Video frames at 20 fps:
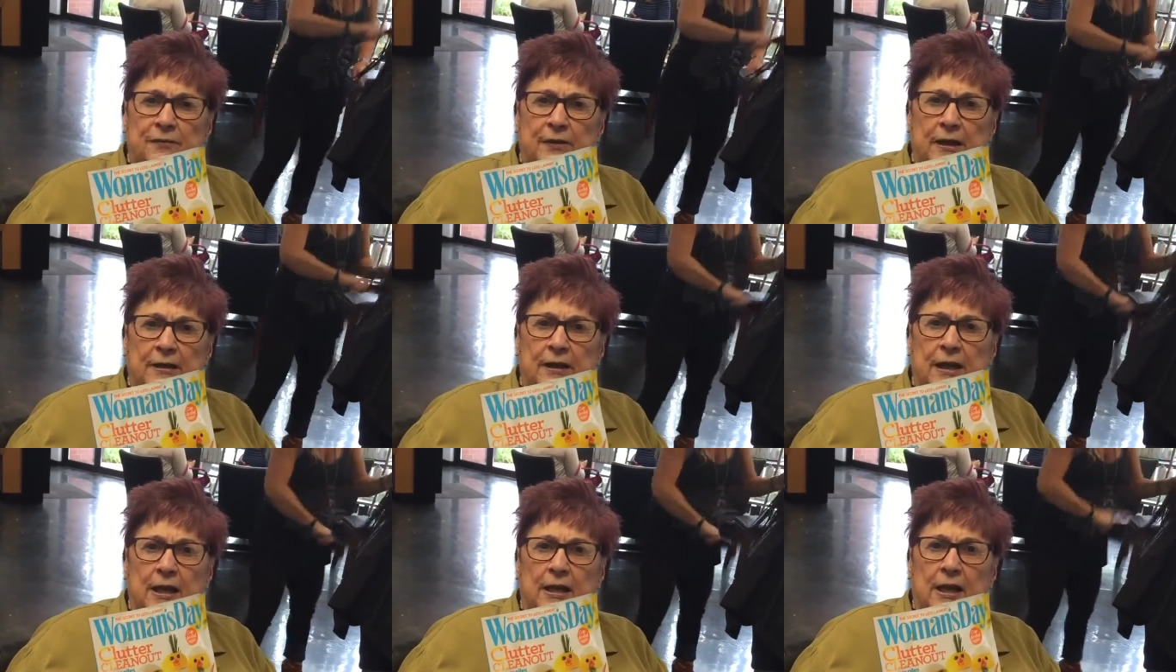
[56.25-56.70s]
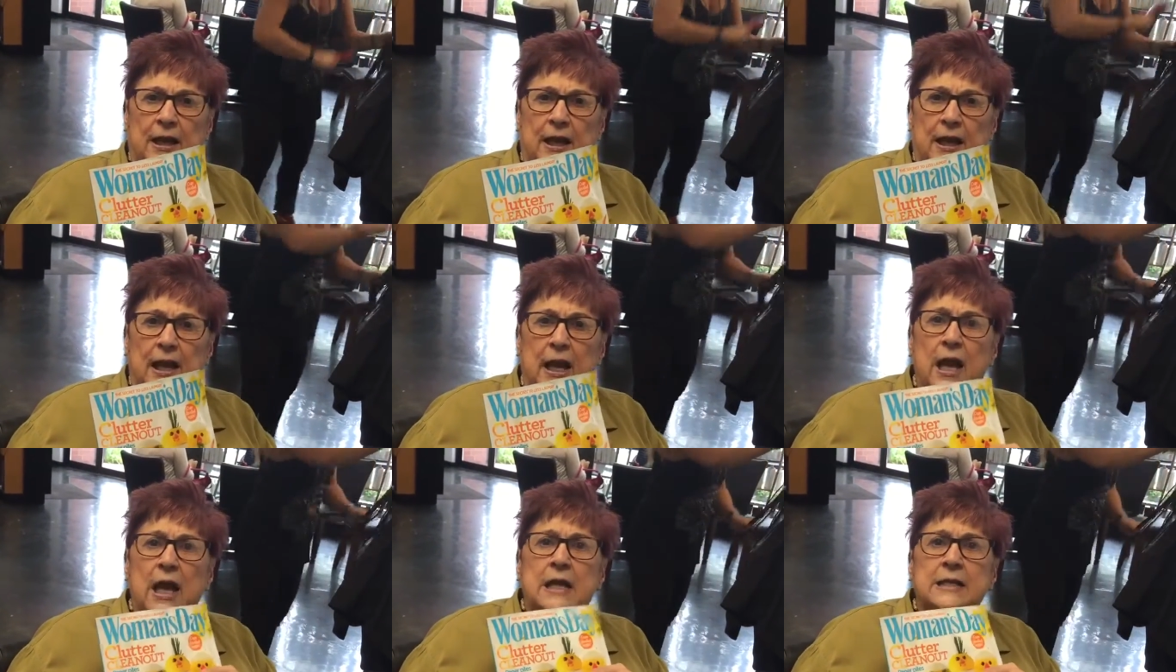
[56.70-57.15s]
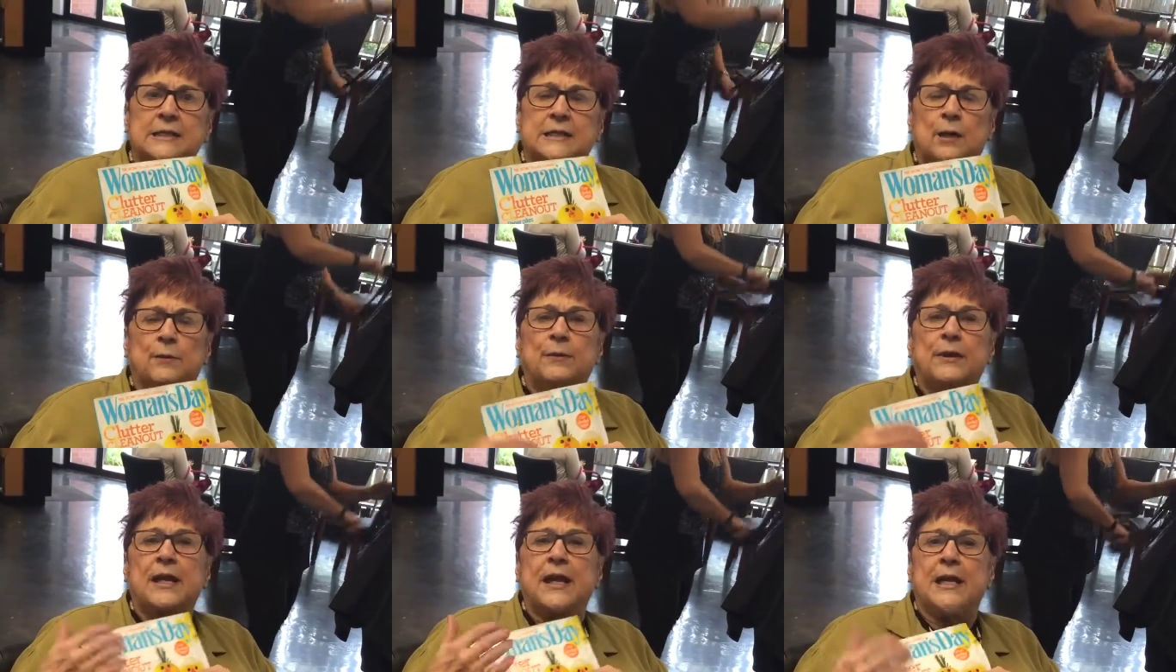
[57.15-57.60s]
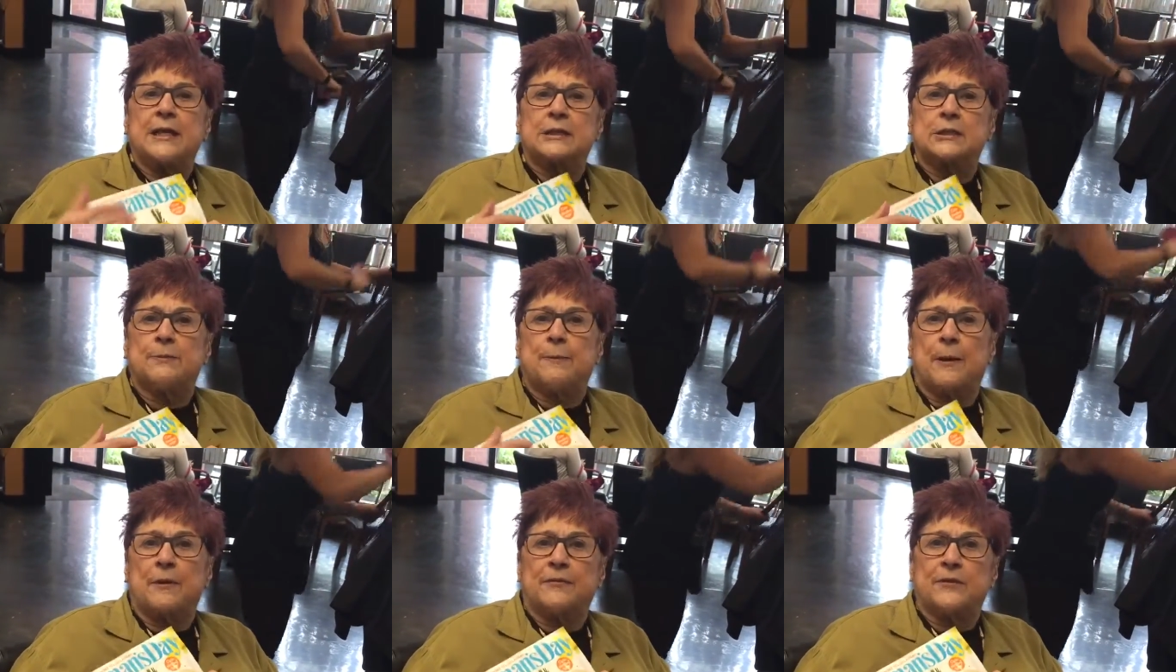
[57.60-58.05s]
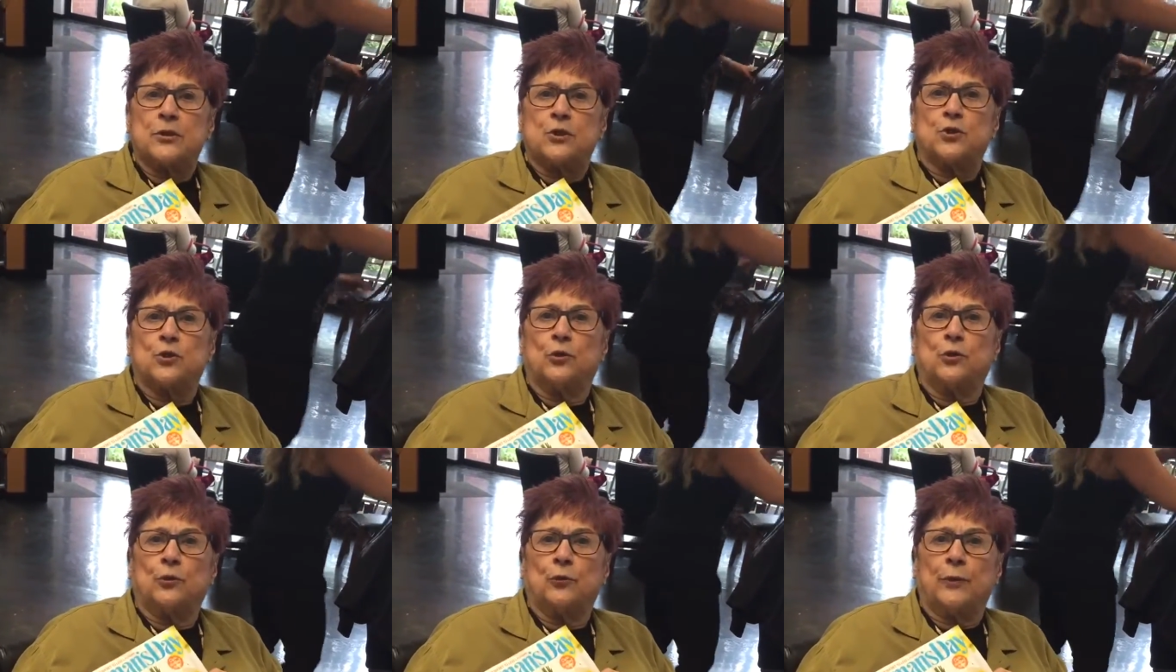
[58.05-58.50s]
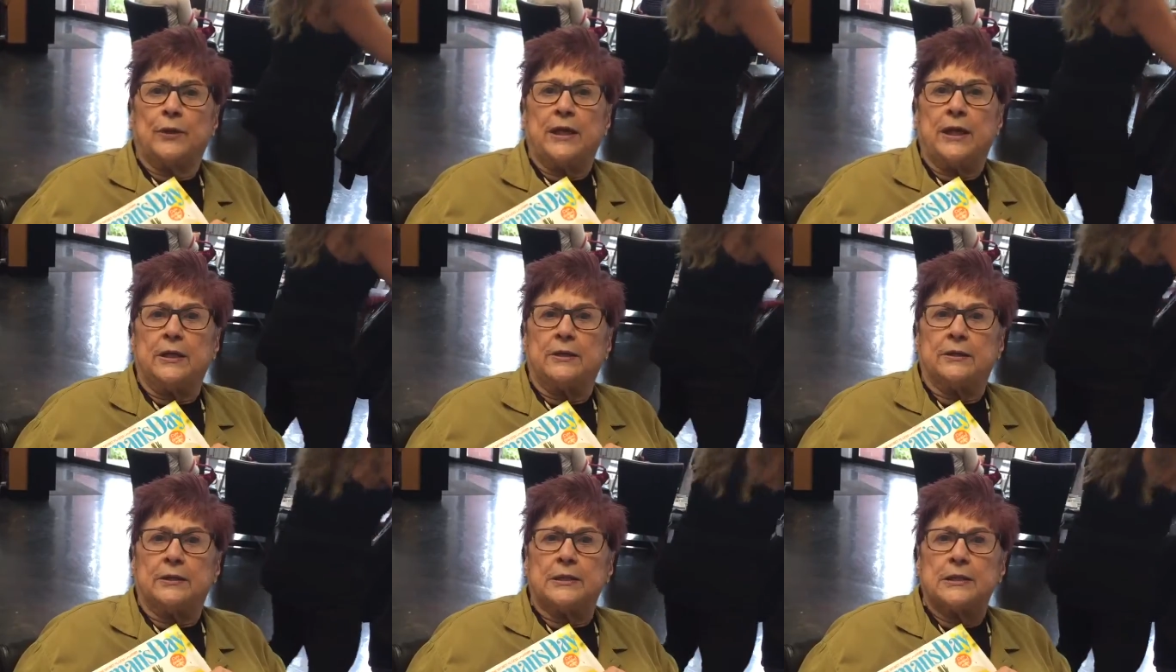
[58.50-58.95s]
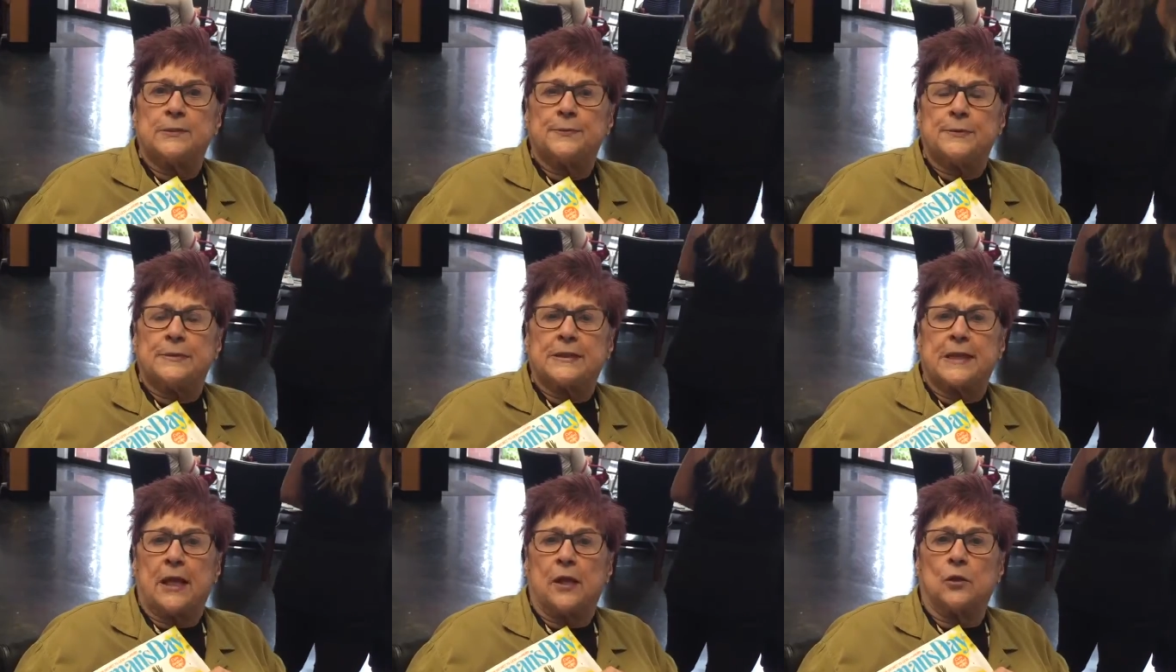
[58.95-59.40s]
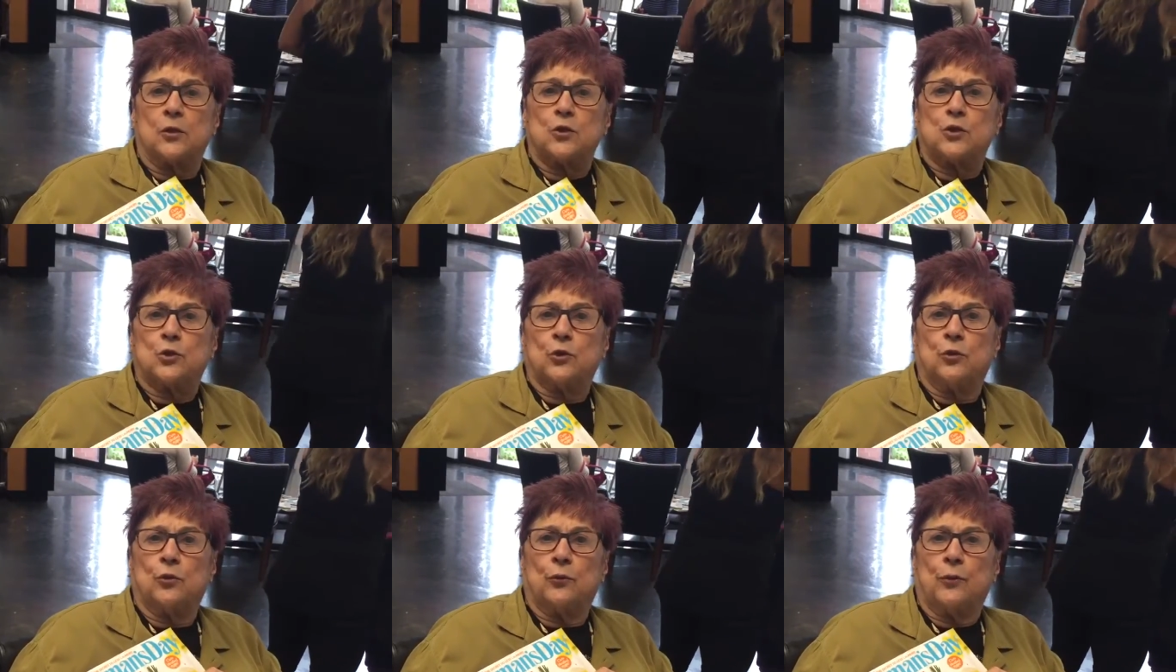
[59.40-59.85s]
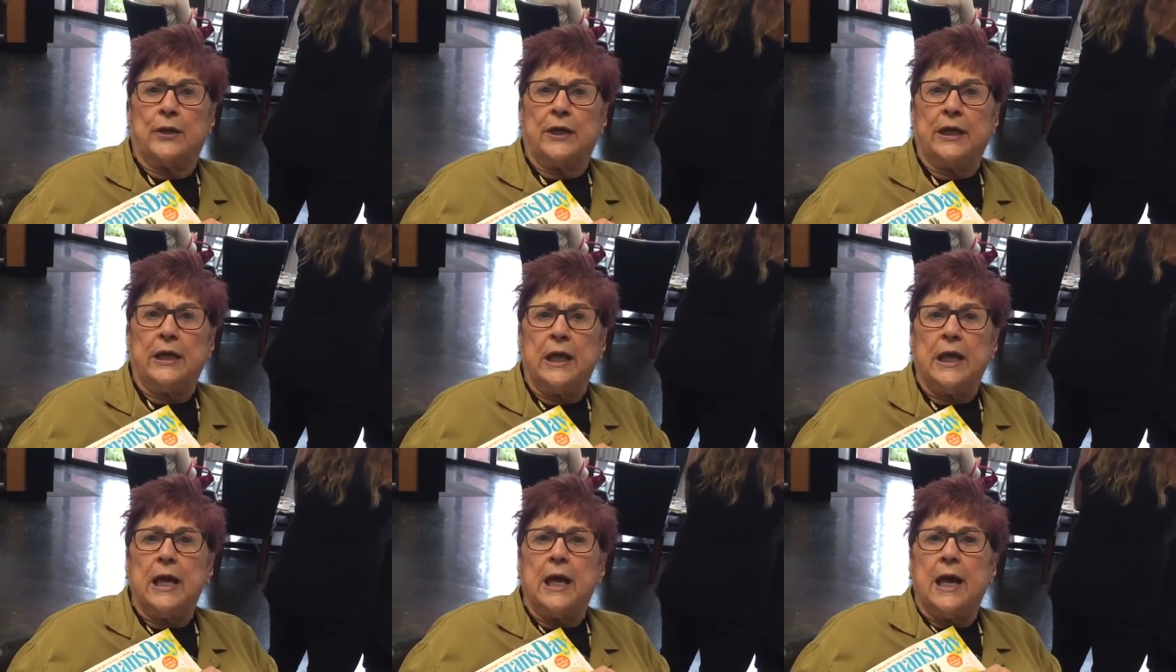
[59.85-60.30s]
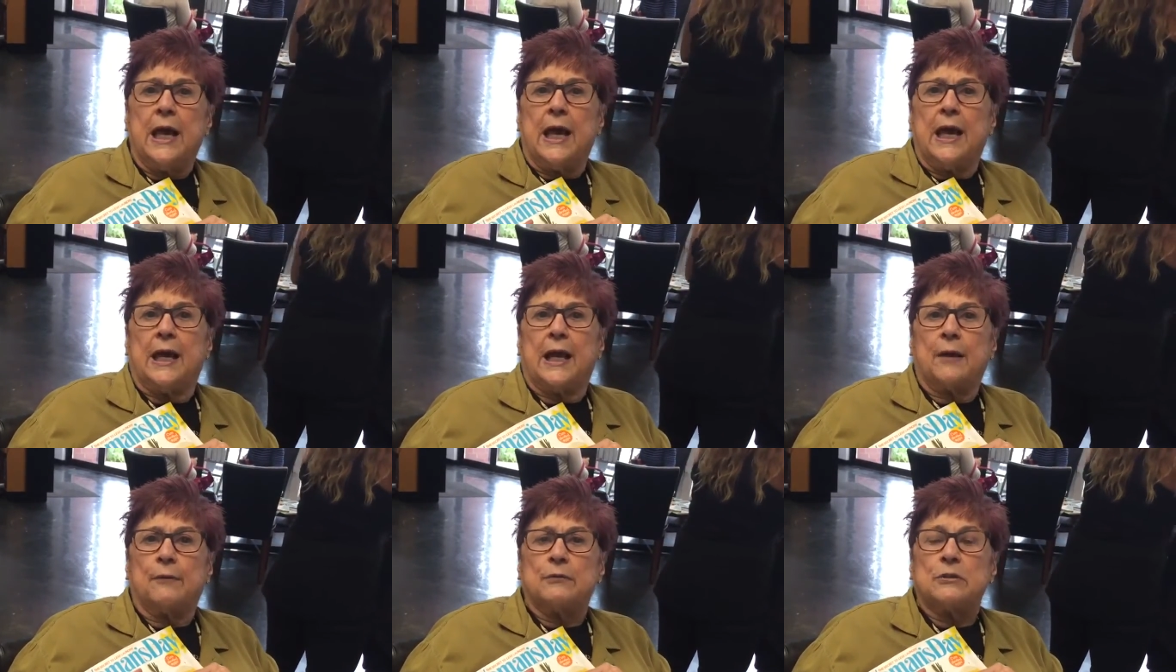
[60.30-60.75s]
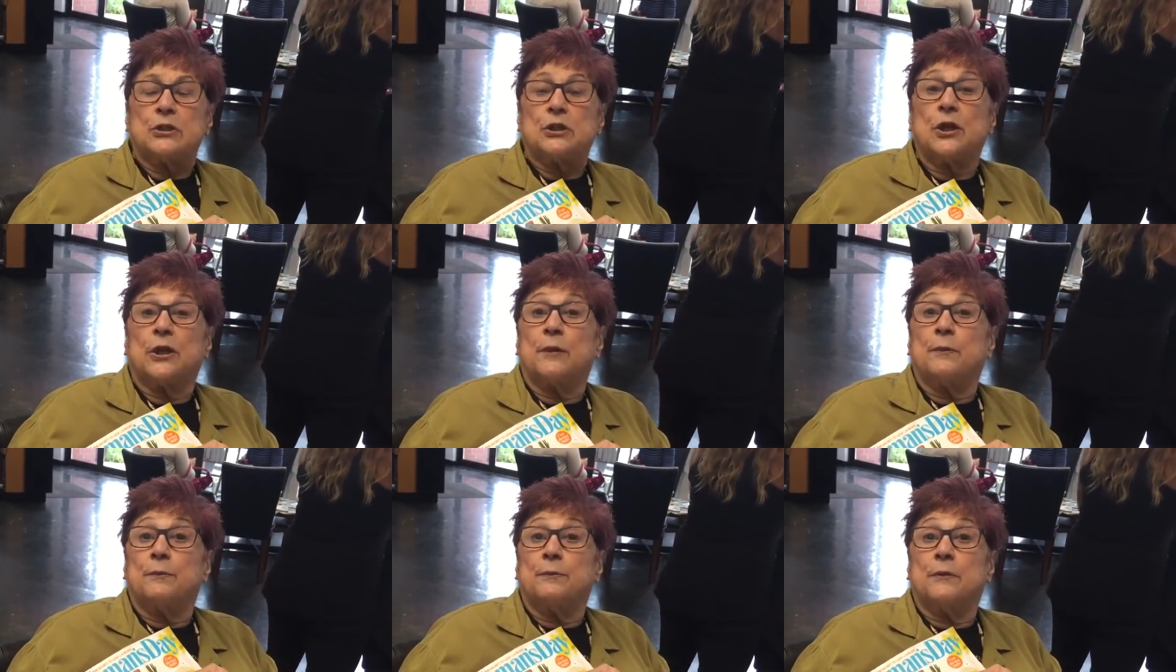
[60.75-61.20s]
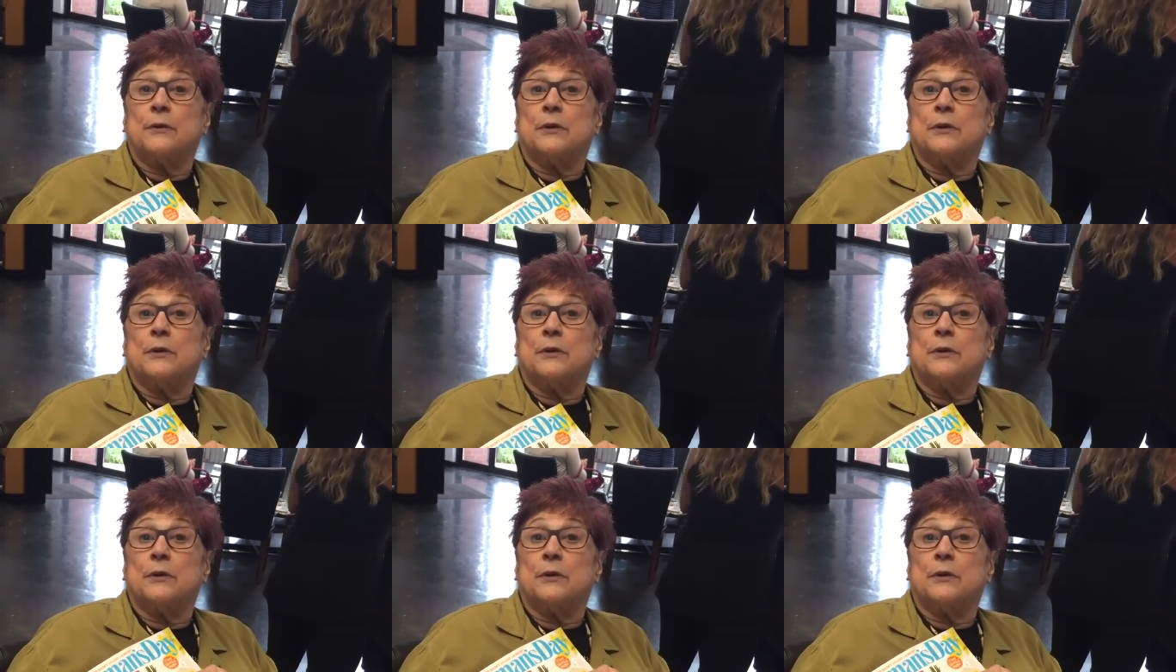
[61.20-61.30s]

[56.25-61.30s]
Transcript: and somebody asked about the jewelry, the Elizabeth Taylor jewelry, and I was going to